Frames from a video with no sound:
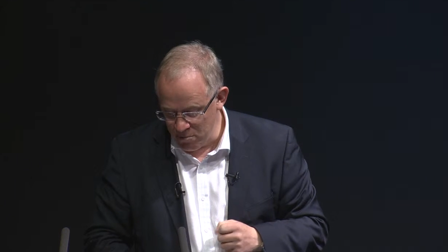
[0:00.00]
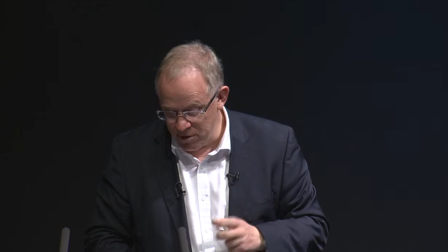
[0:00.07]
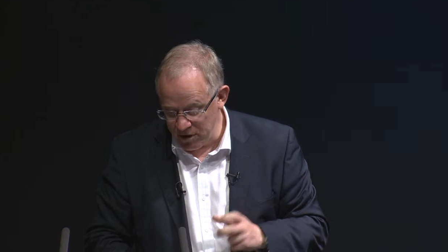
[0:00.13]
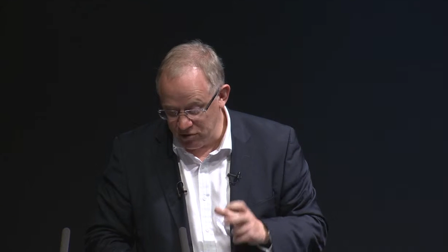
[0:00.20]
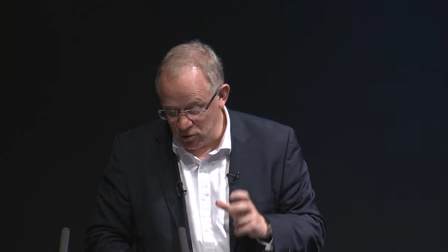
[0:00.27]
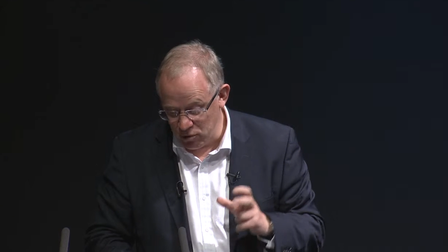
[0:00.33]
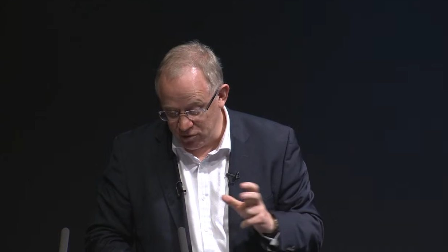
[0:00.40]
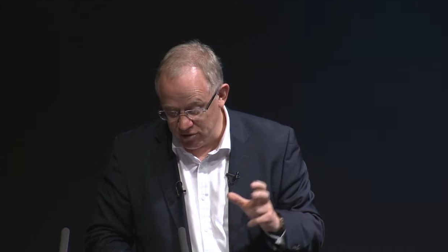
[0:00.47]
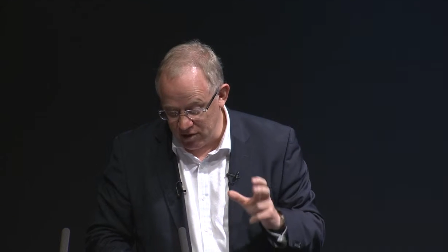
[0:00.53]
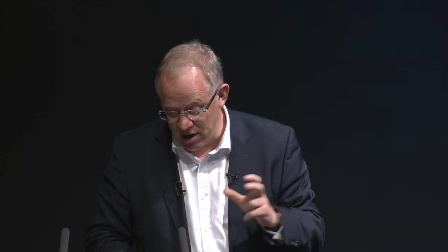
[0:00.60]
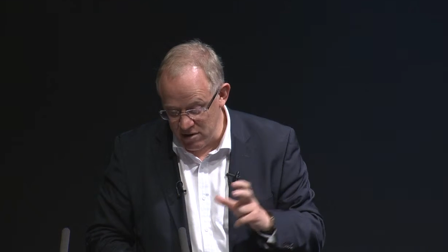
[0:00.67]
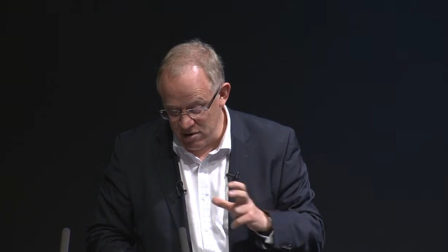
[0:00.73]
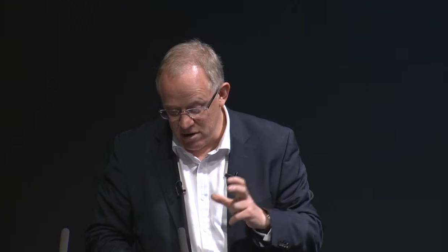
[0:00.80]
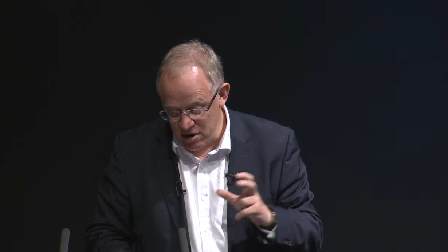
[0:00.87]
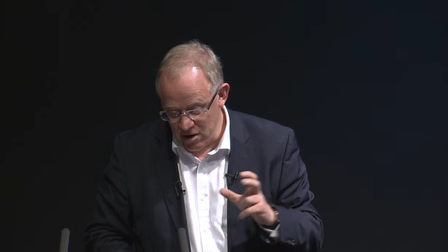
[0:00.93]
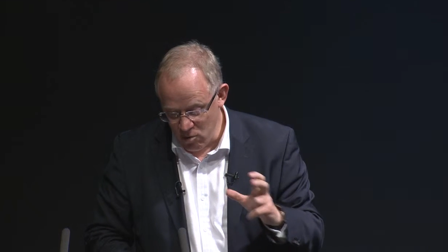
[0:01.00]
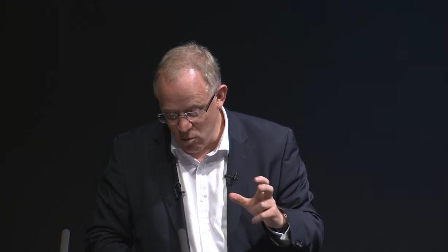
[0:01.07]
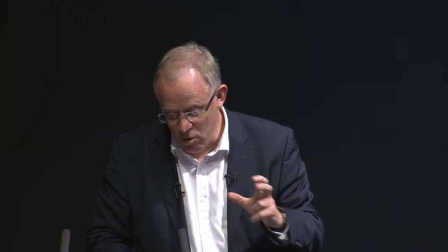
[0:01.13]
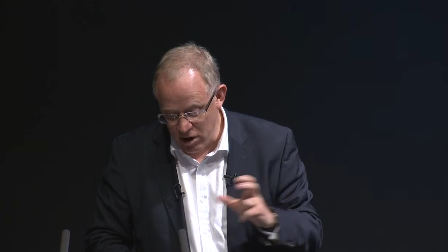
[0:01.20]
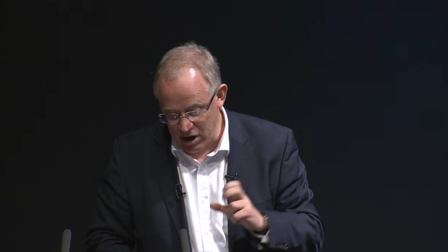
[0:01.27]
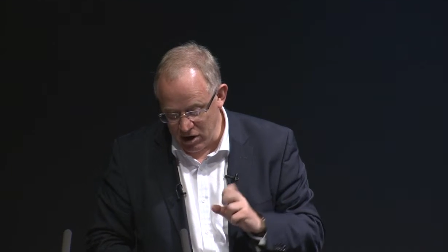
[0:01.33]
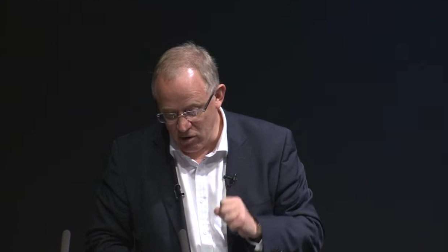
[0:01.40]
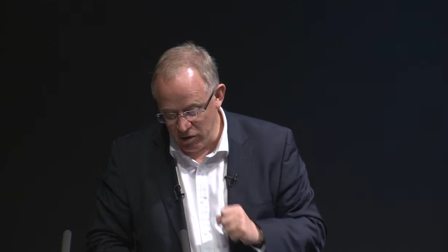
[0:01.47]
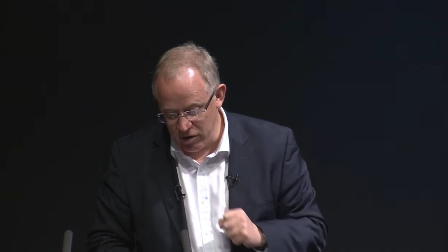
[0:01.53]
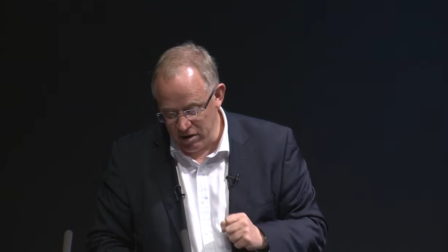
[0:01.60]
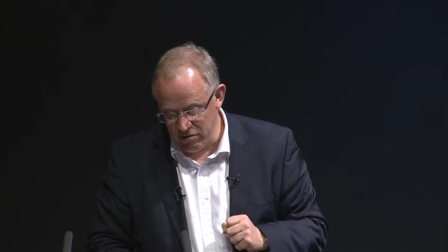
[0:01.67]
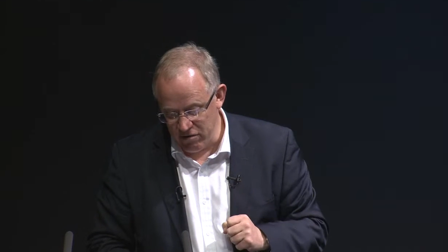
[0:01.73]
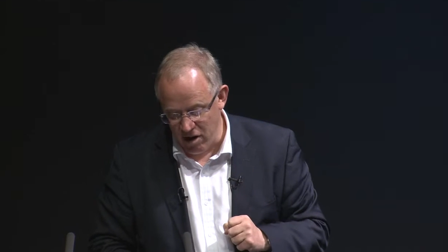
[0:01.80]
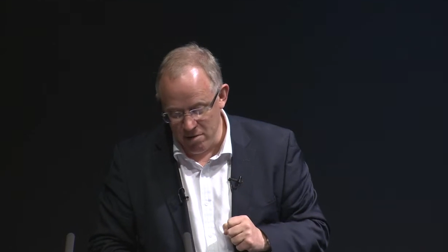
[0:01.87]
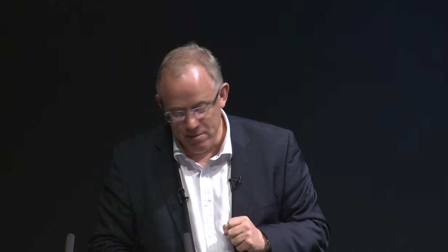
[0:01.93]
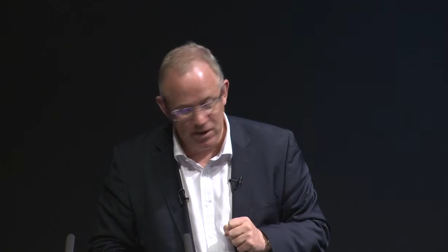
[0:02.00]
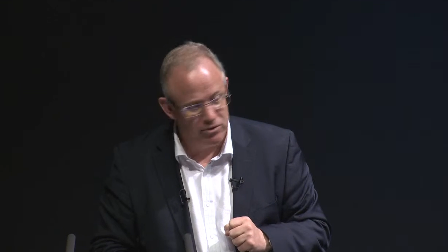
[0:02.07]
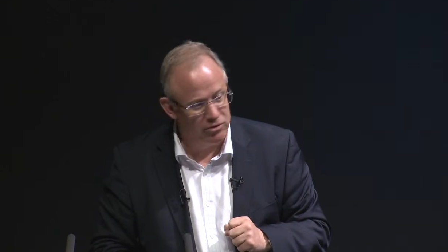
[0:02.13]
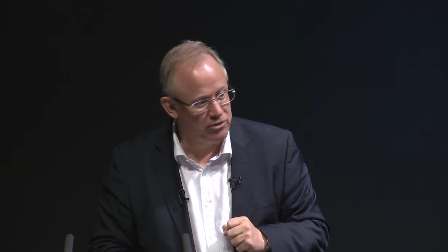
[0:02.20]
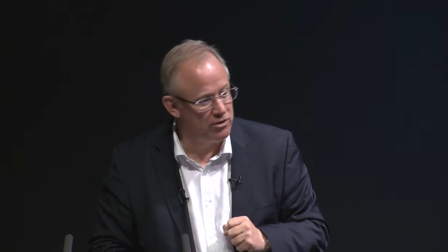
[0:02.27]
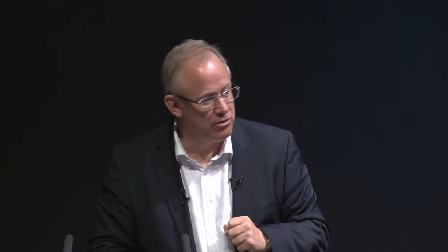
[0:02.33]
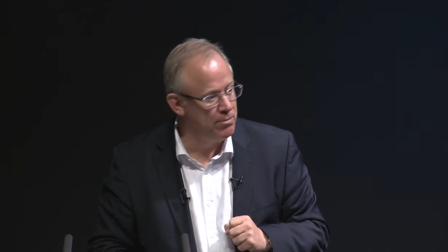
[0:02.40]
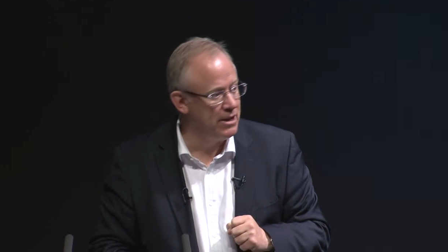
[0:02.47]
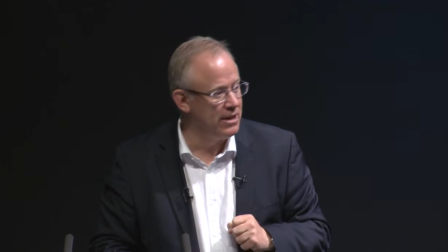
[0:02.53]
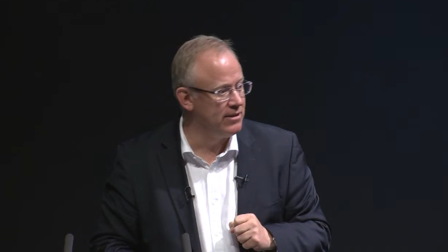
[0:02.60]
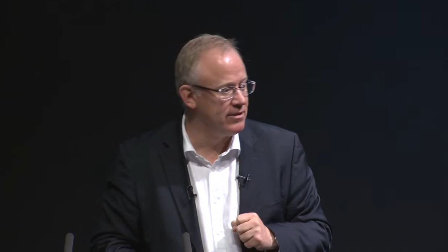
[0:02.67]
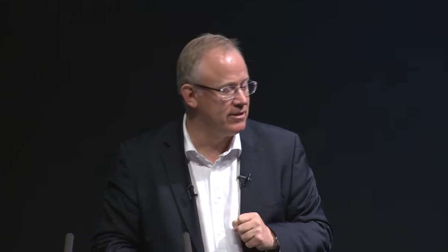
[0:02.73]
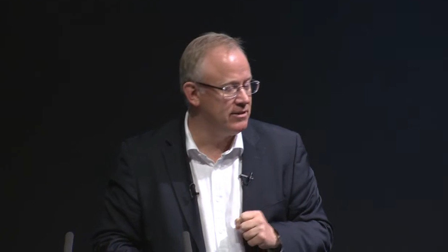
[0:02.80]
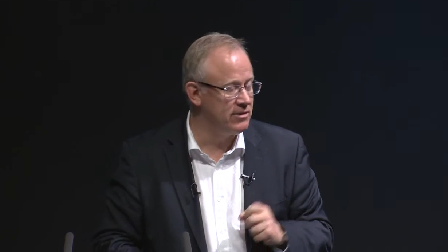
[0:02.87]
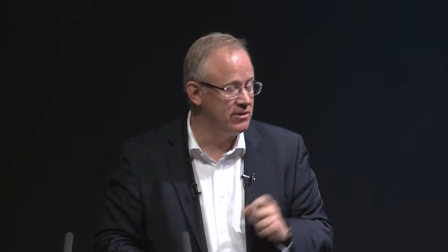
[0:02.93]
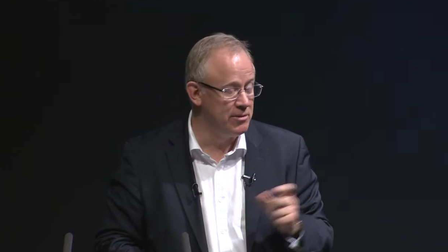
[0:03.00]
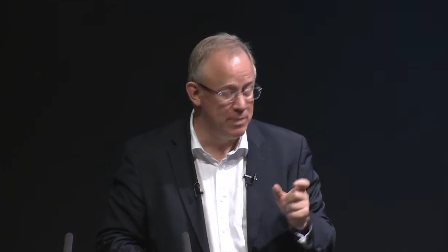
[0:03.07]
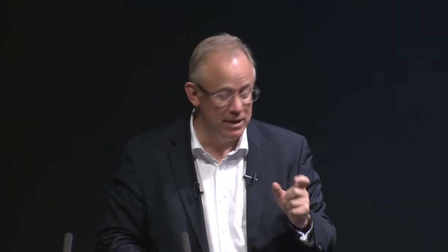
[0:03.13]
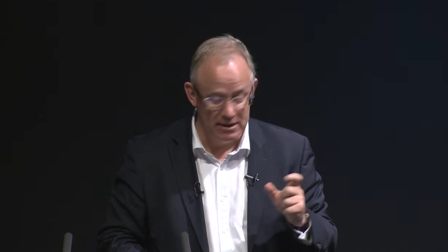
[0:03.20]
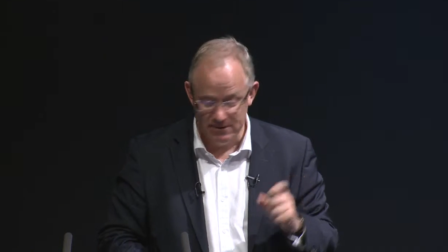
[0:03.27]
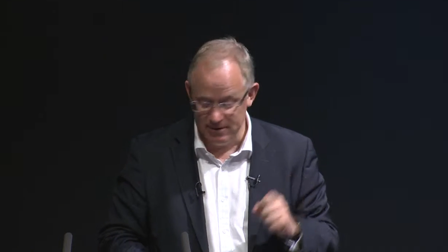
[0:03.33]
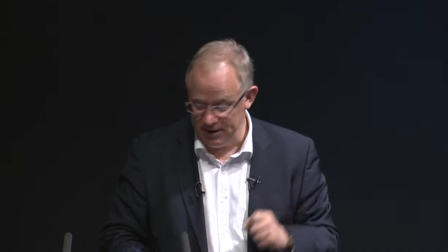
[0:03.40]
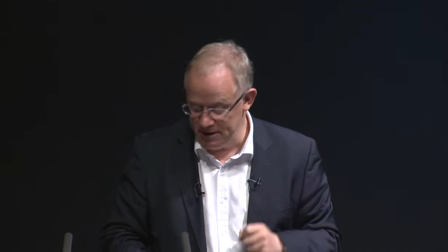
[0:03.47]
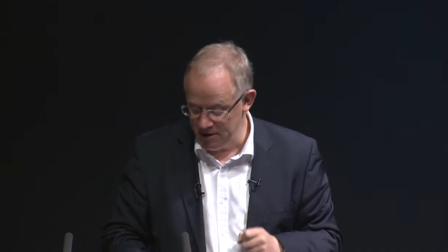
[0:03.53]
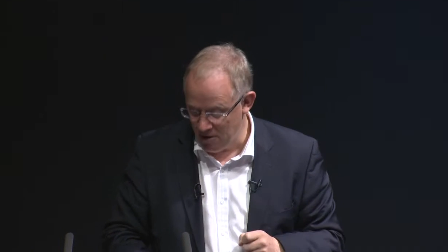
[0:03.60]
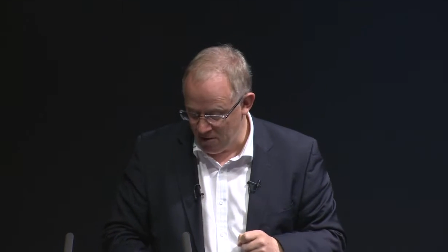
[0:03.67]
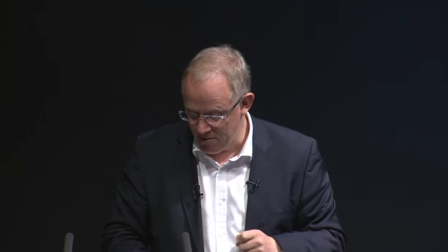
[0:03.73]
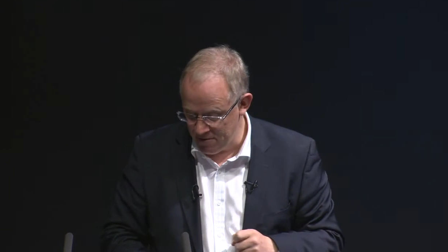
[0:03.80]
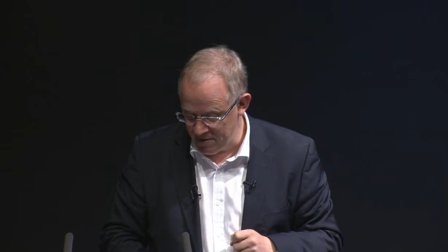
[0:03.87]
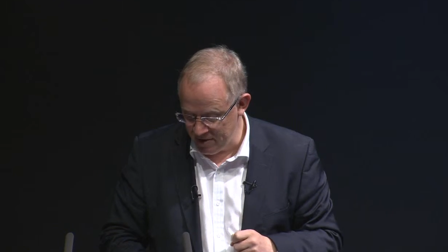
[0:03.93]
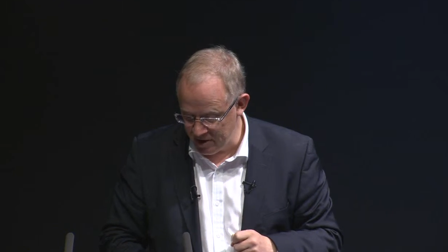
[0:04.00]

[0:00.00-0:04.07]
But it's also working on the environmental stability of